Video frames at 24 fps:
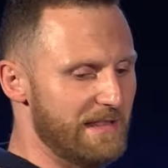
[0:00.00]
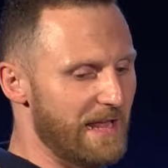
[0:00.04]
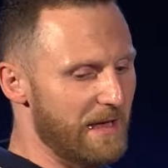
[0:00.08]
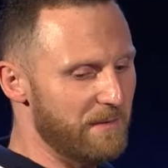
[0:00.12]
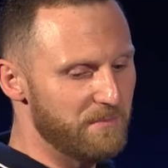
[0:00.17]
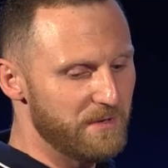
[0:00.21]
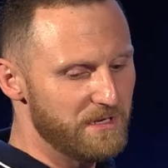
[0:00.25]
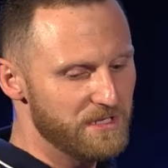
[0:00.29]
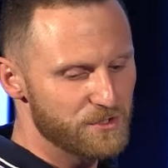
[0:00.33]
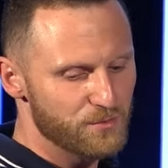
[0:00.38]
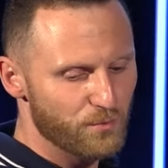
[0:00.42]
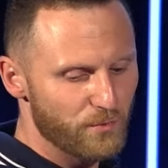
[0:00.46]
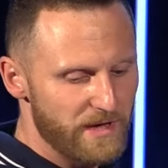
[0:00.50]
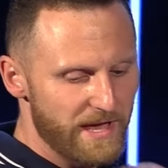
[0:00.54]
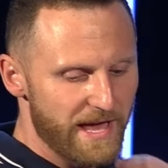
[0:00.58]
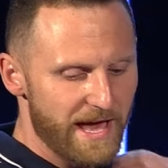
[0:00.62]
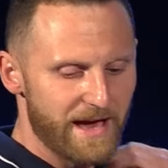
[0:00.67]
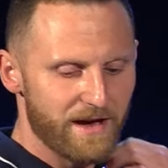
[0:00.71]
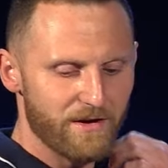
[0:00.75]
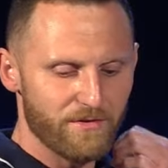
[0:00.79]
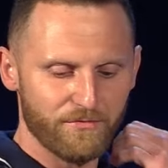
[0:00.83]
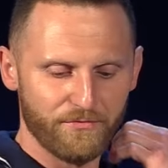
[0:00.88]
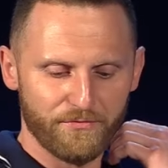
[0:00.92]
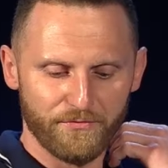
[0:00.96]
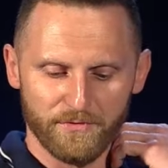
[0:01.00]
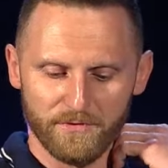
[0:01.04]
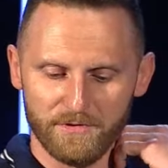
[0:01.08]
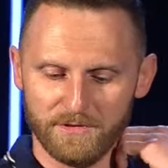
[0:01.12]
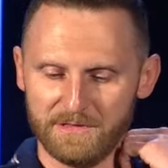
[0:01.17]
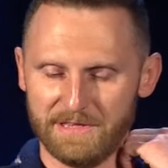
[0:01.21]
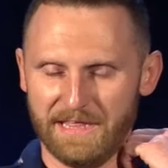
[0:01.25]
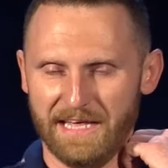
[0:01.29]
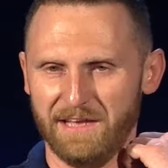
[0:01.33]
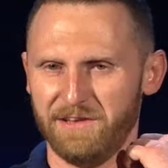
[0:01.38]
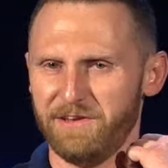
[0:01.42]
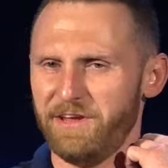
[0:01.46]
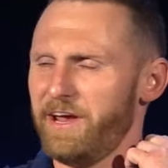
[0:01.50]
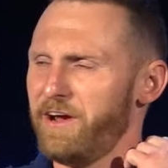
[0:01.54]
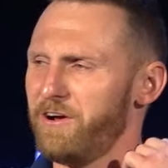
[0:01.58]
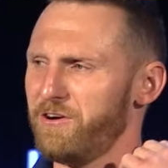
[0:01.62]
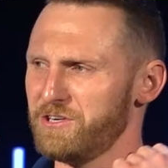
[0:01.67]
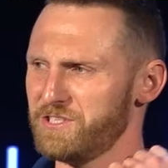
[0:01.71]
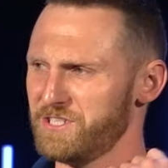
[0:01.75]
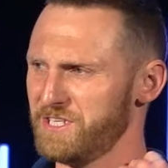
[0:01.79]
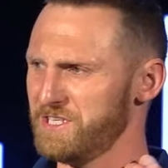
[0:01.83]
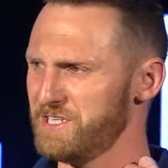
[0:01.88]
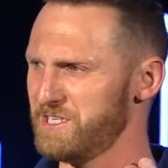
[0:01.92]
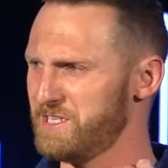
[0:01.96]
that means we have the
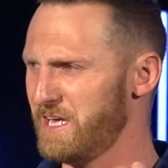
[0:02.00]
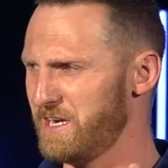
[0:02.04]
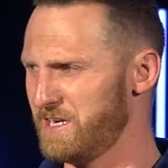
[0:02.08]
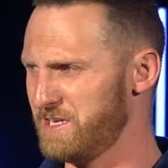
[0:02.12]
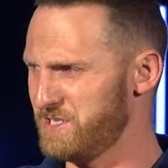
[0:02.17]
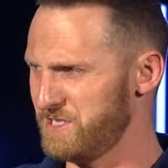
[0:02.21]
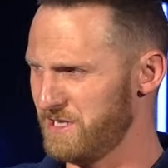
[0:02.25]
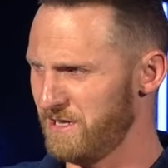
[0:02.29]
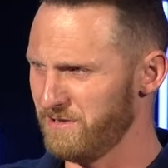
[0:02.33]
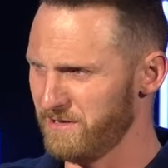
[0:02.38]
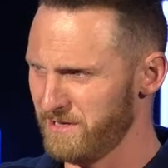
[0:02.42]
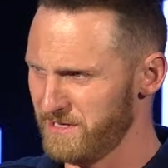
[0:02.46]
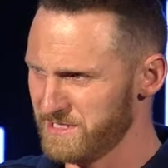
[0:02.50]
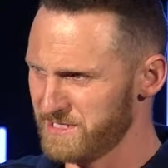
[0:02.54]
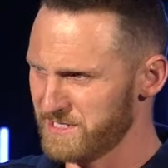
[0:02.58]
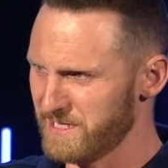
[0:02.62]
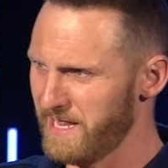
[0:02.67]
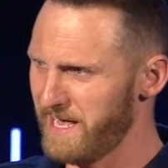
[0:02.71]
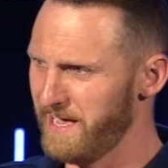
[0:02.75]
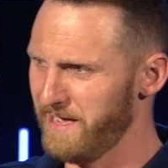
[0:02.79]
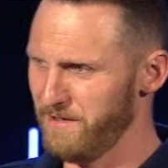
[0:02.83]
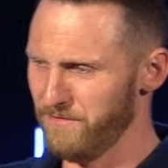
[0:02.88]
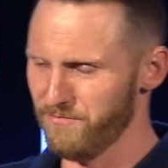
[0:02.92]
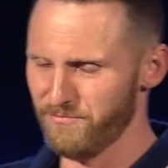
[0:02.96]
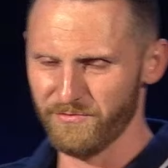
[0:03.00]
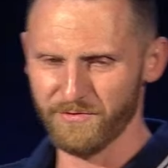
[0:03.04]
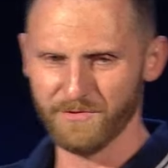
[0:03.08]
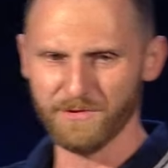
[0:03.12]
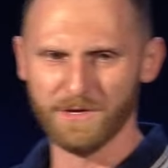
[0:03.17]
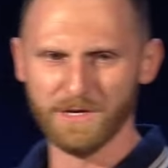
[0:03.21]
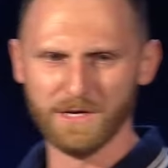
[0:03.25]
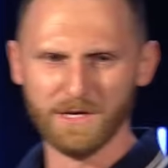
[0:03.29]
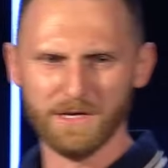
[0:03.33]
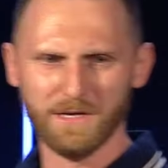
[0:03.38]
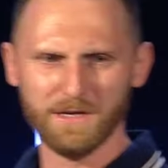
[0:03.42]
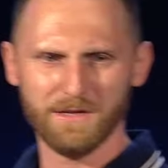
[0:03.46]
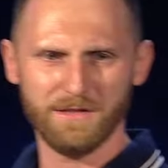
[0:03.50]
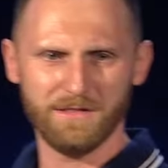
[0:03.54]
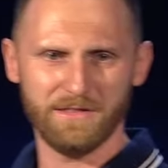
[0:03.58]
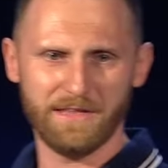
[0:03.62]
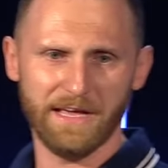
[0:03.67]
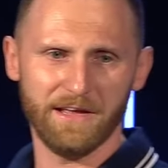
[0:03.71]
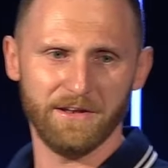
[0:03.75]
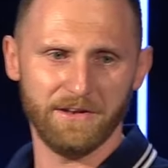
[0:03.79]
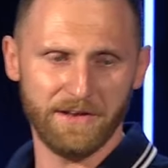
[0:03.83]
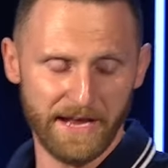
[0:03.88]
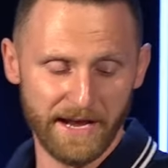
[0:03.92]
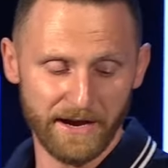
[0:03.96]
inheritance that is on his life.
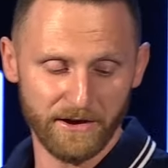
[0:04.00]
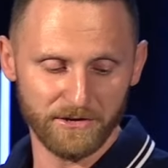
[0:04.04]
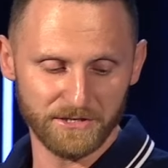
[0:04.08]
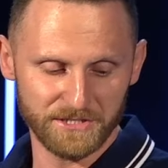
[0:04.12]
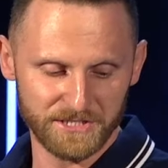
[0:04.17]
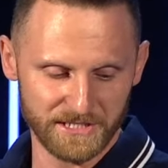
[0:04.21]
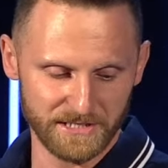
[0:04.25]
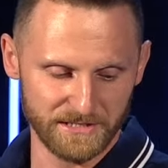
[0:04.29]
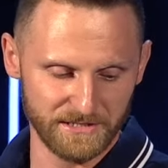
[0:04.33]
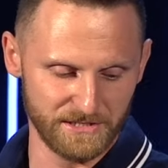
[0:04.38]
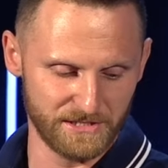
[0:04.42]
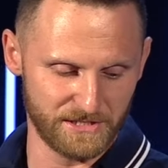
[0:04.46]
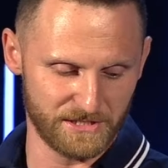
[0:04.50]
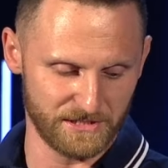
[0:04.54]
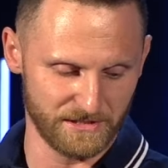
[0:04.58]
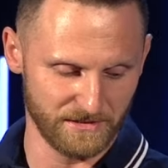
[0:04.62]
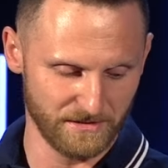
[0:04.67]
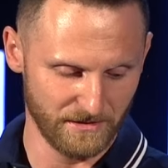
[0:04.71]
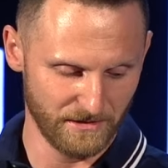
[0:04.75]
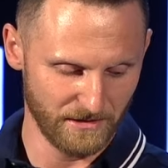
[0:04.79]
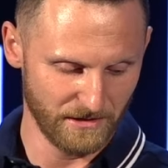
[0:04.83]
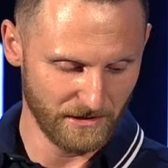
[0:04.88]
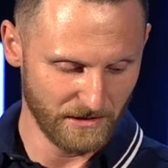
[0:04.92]
The inheritance,